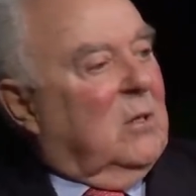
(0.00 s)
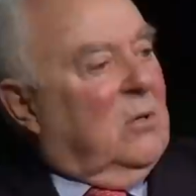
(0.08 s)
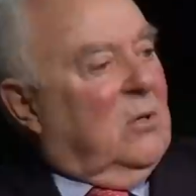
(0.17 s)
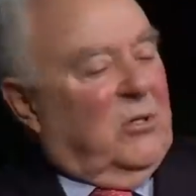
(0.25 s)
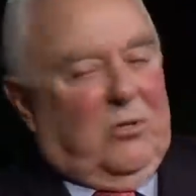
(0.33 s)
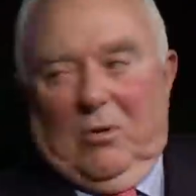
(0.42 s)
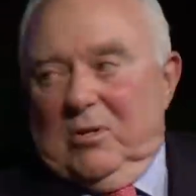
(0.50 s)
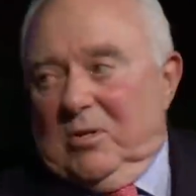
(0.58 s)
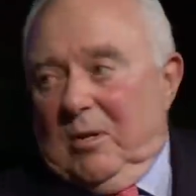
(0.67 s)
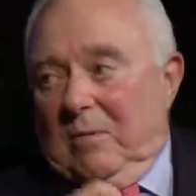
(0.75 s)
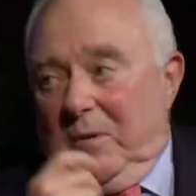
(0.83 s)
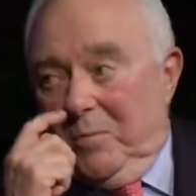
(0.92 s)
or George
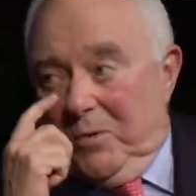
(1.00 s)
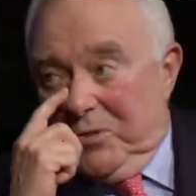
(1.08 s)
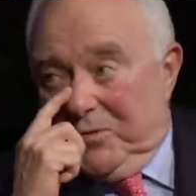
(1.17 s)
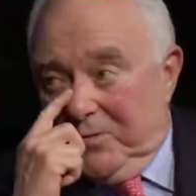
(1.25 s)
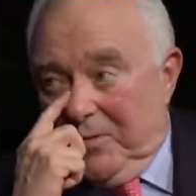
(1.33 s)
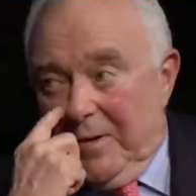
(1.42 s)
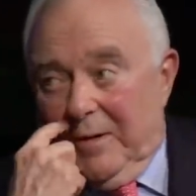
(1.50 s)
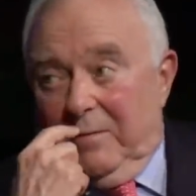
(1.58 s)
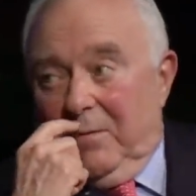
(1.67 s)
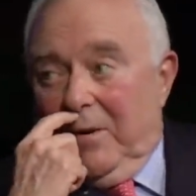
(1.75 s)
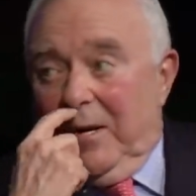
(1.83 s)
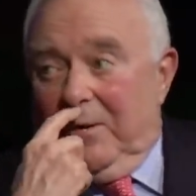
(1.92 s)
W. Bush uh,
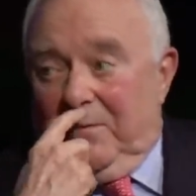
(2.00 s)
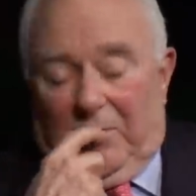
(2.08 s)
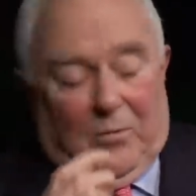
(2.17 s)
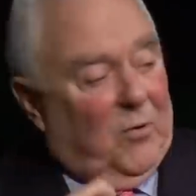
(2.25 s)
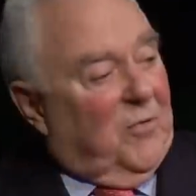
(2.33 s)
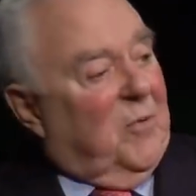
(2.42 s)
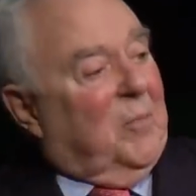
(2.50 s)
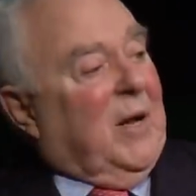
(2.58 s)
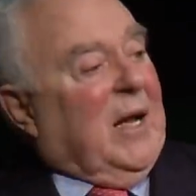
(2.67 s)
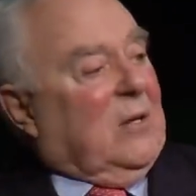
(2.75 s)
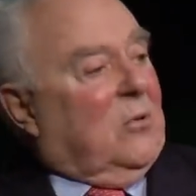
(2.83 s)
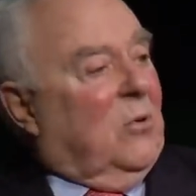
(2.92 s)
right off the
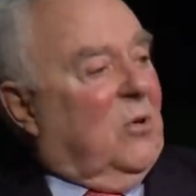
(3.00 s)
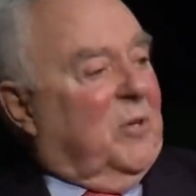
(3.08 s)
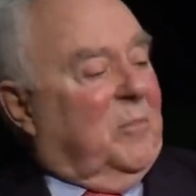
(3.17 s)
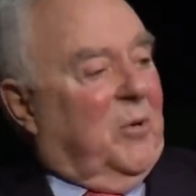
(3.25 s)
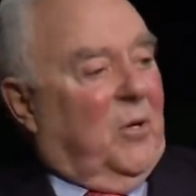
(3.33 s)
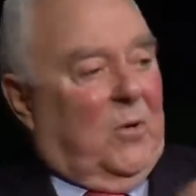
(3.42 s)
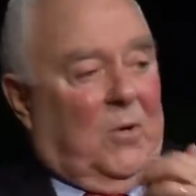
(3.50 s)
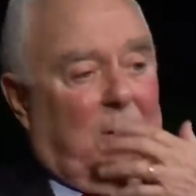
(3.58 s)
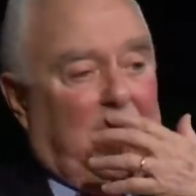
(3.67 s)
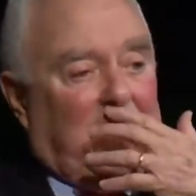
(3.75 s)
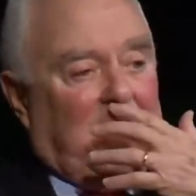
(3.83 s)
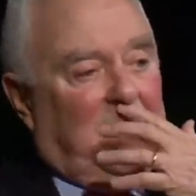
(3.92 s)
bat calling Bill
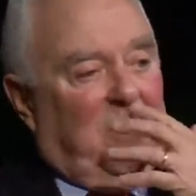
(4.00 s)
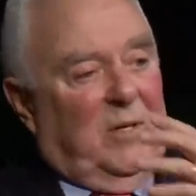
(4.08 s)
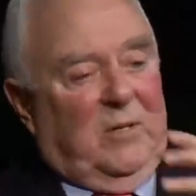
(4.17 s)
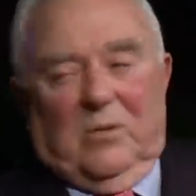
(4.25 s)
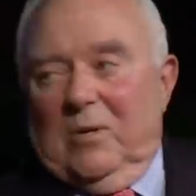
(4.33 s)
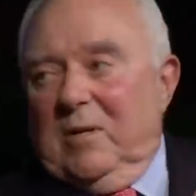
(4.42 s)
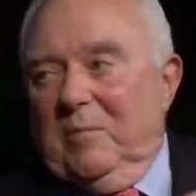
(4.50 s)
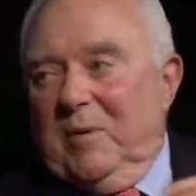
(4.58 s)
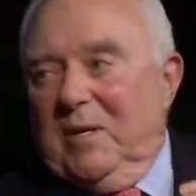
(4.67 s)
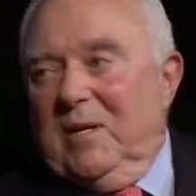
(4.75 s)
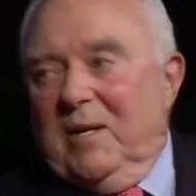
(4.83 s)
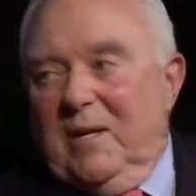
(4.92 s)
Clinton. I mean, I
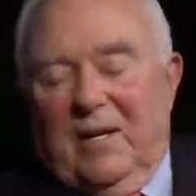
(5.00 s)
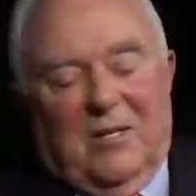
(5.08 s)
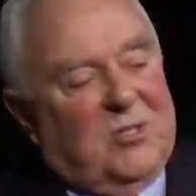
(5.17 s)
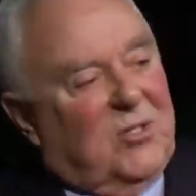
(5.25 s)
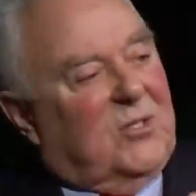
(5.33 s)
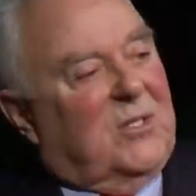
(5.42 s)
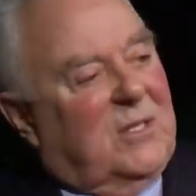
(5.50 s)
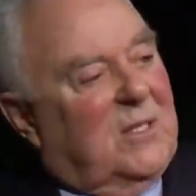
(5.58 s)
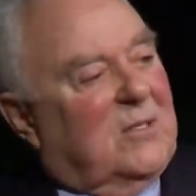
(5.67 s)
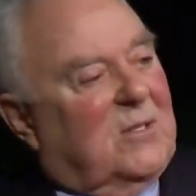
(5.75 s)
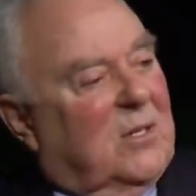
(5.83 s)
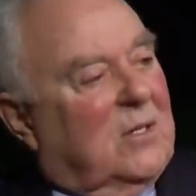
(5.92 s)
mean, it's just
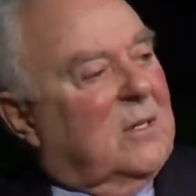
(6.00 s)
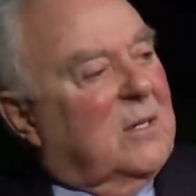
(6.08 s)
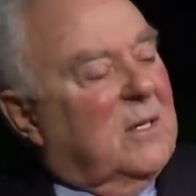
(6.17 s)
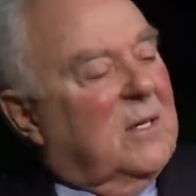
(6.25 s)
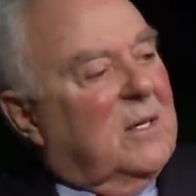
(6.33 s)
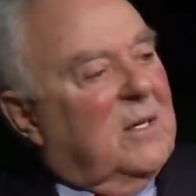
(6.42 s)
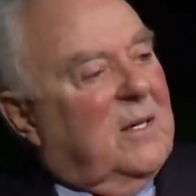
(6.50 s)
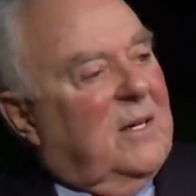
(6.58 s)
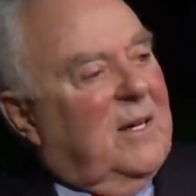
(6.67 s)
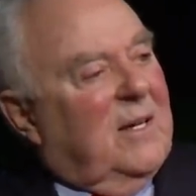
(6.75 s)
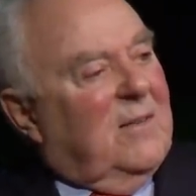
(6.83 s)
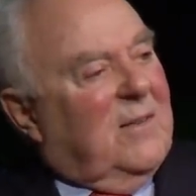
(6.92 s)
it's a
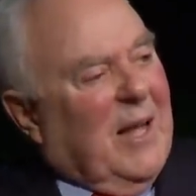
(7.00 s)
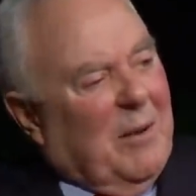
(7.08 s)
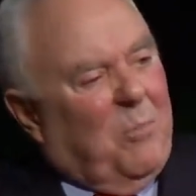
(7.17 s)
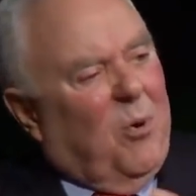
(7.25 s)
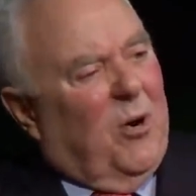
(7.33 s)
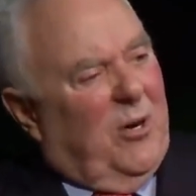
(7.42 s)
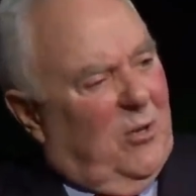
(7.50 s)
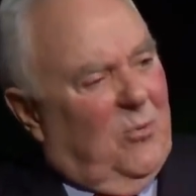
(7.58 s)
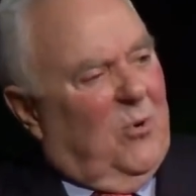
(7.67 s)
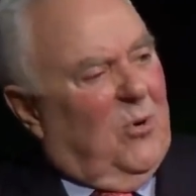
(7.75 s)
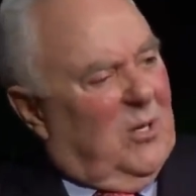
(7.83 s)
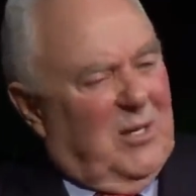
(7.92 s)
that part of the
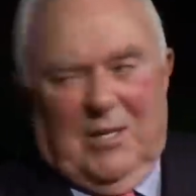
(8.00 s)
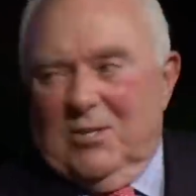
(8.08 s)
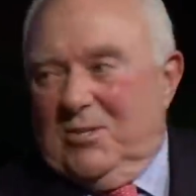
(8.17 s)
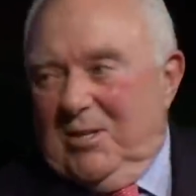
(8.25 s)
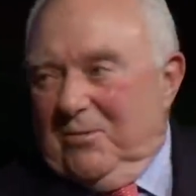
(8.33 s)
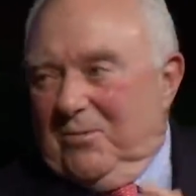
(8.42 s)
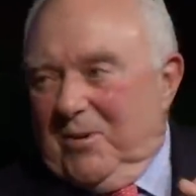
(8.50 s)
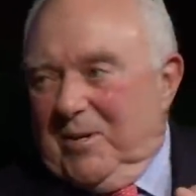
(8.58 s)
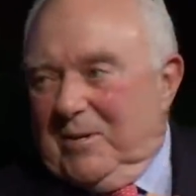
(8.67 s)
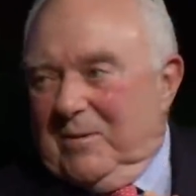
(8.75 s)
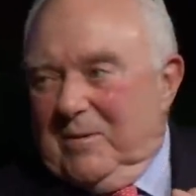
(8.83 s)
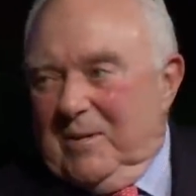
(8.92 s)
world is
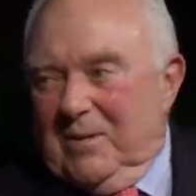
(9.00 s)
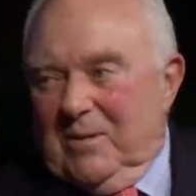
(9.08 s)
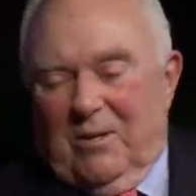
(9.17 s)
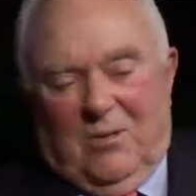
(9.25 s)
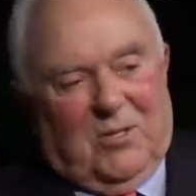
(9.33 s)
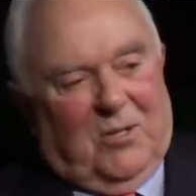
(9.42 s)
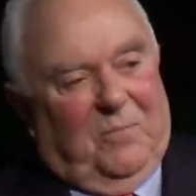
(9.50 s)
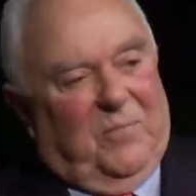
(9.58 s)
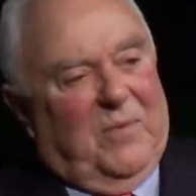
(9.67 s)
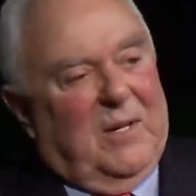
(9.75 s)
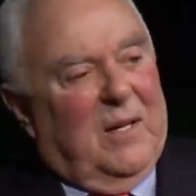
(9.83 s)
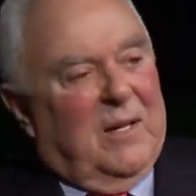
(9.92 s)
different. There, there is a
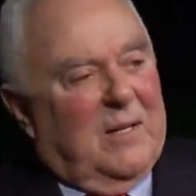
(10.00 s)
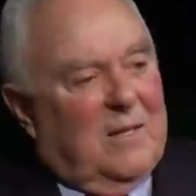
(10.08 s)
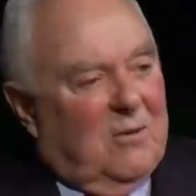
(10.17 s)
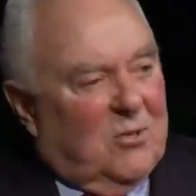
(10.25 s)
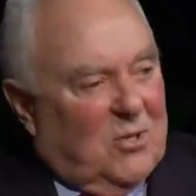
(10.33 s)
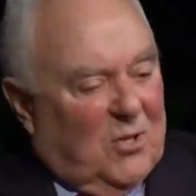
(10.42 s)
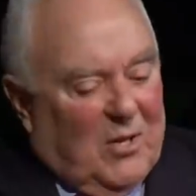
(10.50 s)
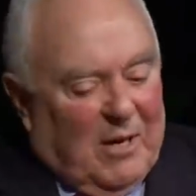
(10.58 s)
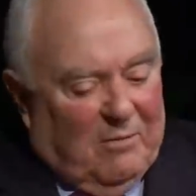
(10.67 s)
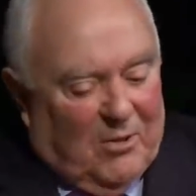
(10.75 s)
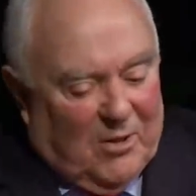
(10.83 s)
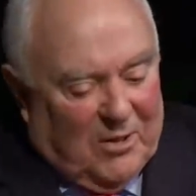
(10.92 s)
there is a
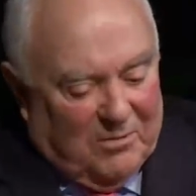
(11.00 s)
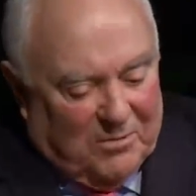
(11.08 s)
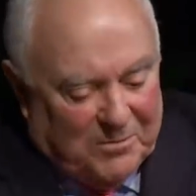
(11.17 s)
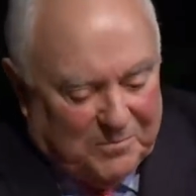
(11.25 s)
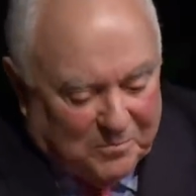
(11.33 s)
level of